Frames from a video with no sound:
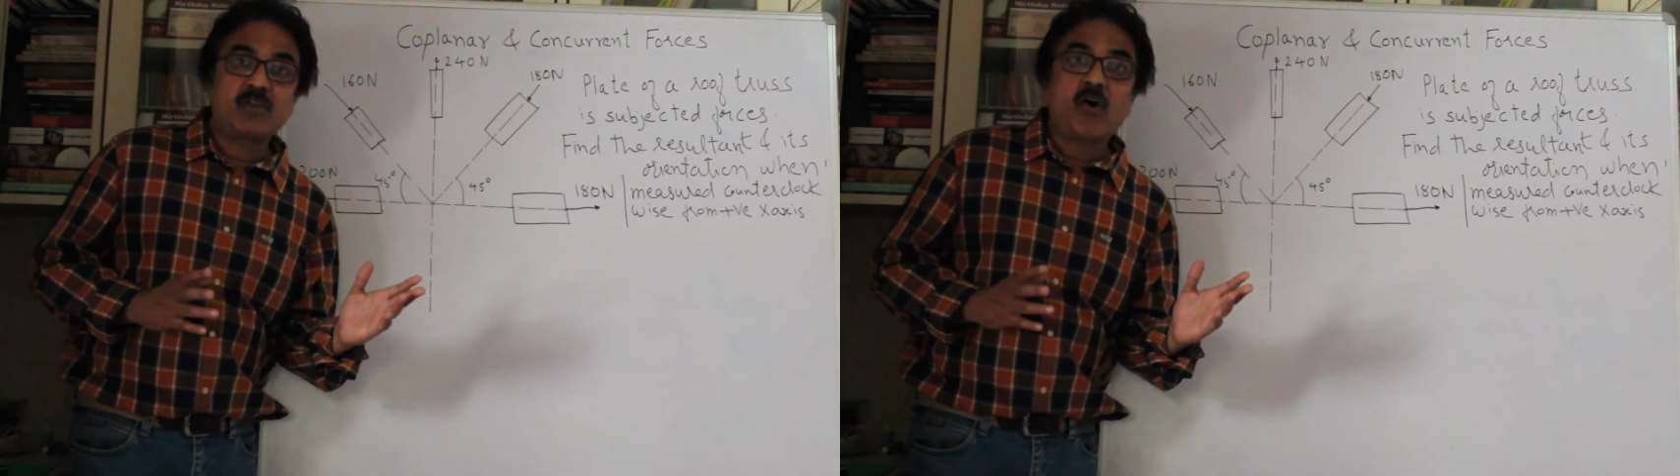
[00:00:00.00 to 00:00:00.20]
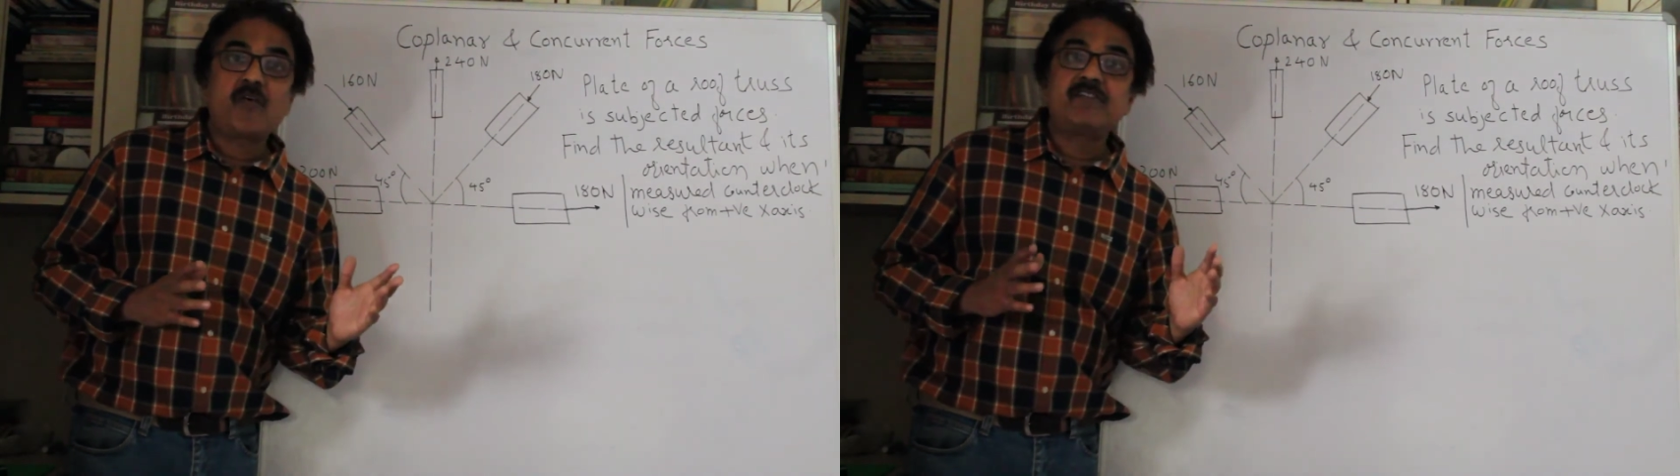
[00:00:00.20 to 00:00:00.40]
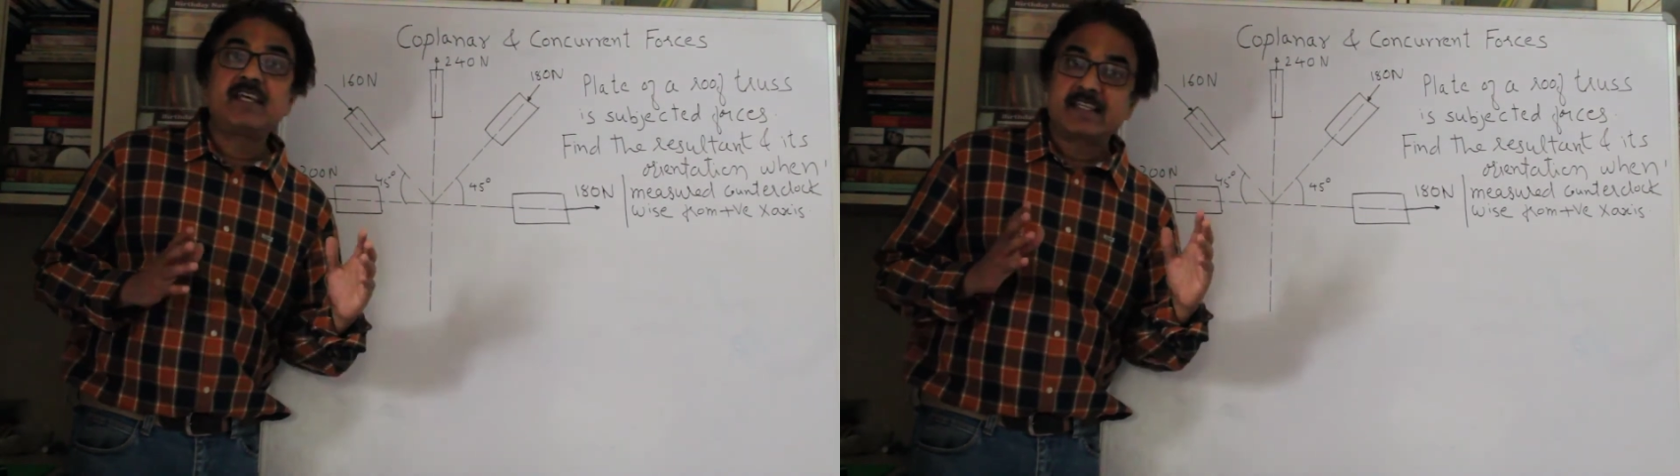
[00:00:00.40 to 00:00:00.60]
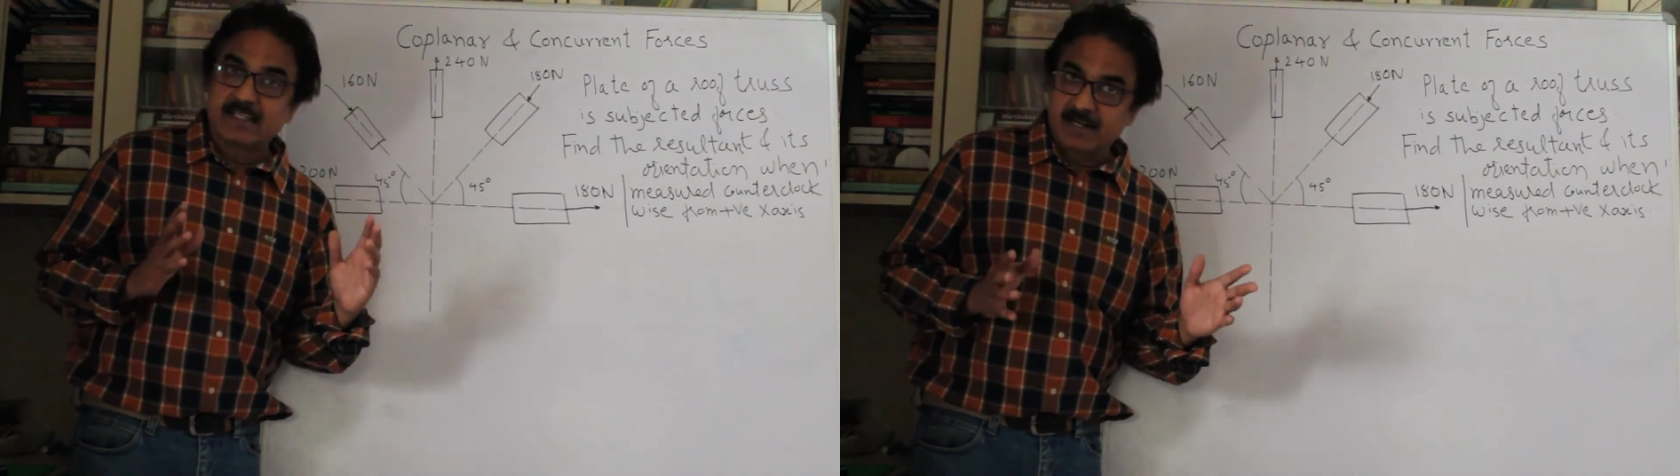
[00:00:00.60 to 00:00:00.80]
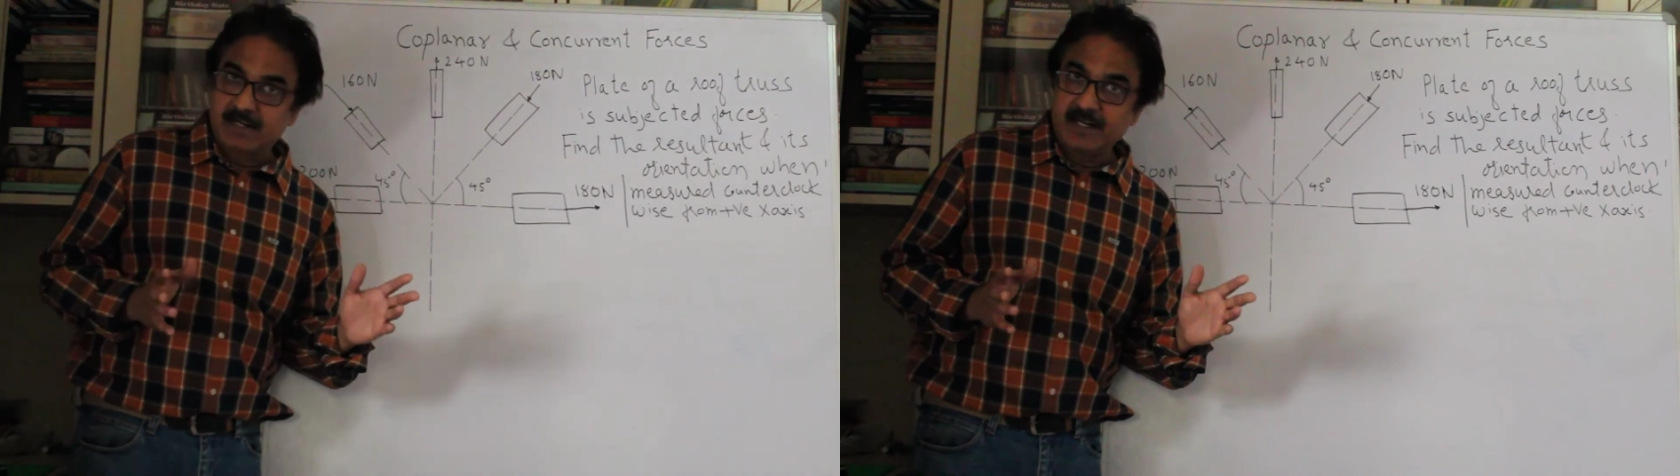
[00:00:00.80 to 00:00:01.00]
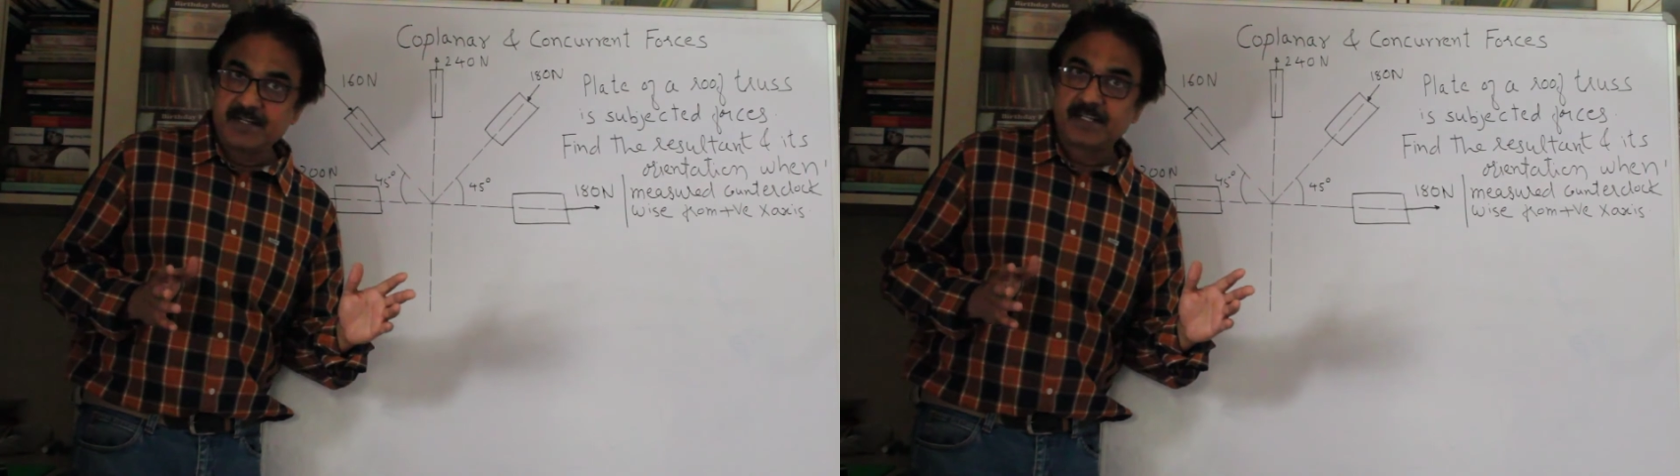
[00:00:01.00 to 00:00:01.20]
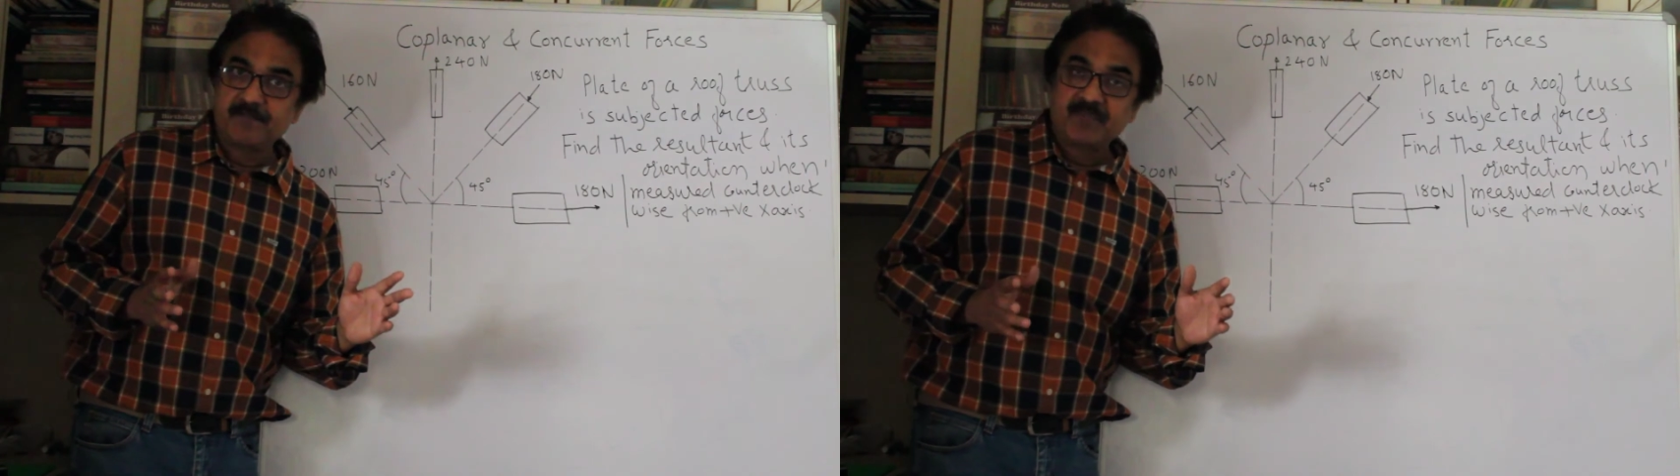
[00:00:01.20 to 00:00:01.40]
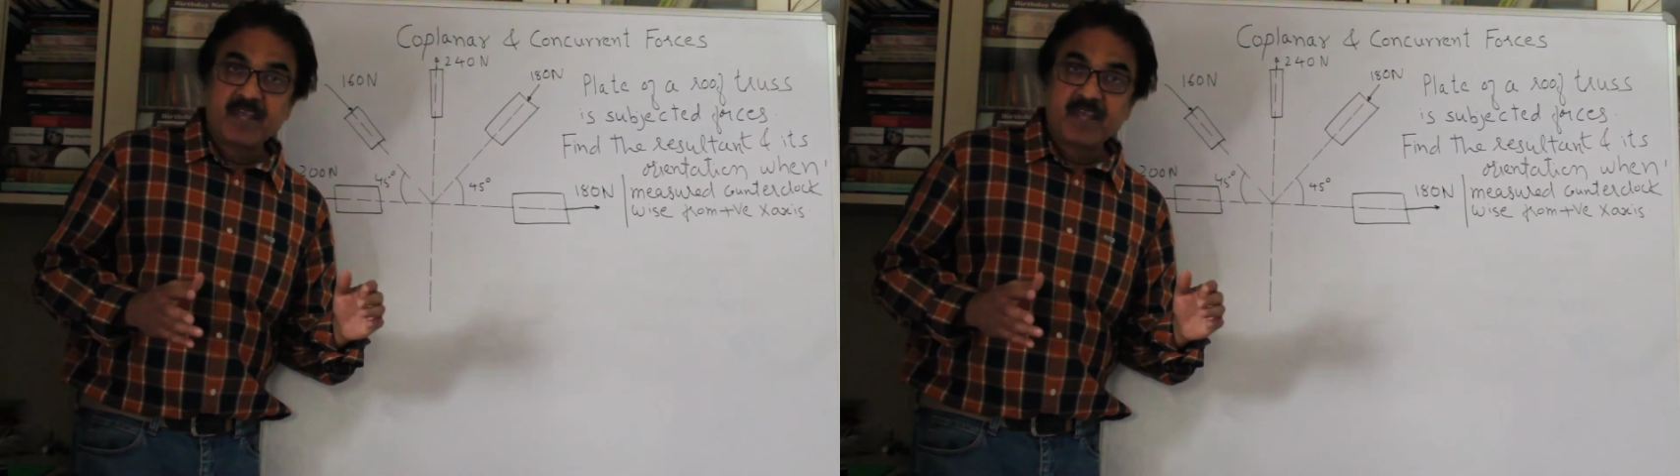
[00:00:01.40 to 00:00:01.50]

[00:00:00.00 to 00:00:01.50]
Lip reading: of the resultant